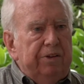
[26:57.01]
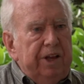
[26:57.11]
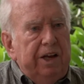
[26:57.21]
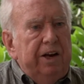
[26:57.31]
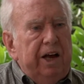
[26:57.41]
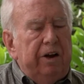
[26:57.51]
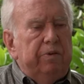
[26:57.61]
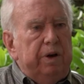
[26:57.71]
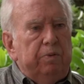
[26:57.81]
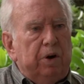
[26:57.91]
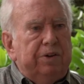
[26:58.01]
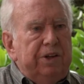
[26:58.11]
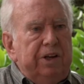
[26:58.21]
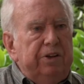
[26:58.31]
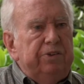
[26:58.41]
Then how do we work
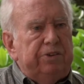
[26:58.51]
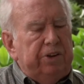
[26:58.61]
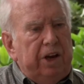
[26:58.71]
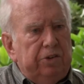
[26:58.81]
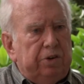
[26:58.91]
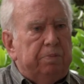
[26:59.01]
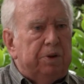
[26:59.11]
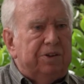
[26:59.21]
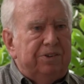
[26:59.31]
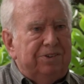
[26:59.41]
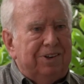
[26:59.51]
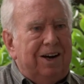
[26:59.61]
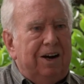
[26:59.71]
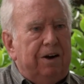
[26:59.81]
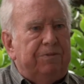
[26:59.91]
the insatiable
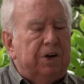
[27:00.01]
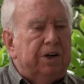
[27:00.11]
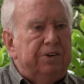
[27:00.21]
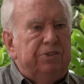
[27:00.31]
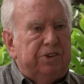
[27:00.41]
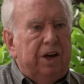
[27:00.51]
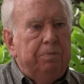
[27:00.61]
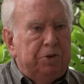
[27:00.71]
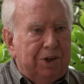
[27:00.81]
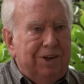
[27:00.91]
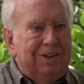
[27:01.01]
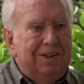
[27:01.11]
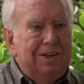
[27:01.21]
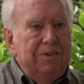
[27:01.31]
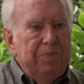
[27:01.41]
desire for consumption
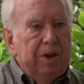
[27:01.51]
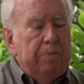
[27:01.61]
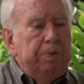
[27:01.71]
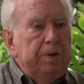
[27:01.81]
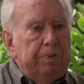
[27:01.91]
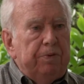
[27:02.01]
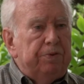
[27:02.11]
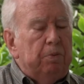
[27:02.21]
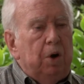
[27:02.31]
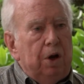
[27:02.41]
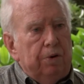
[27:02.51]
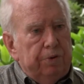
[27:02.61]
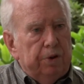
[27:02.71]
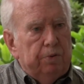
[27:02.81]
of people from all over the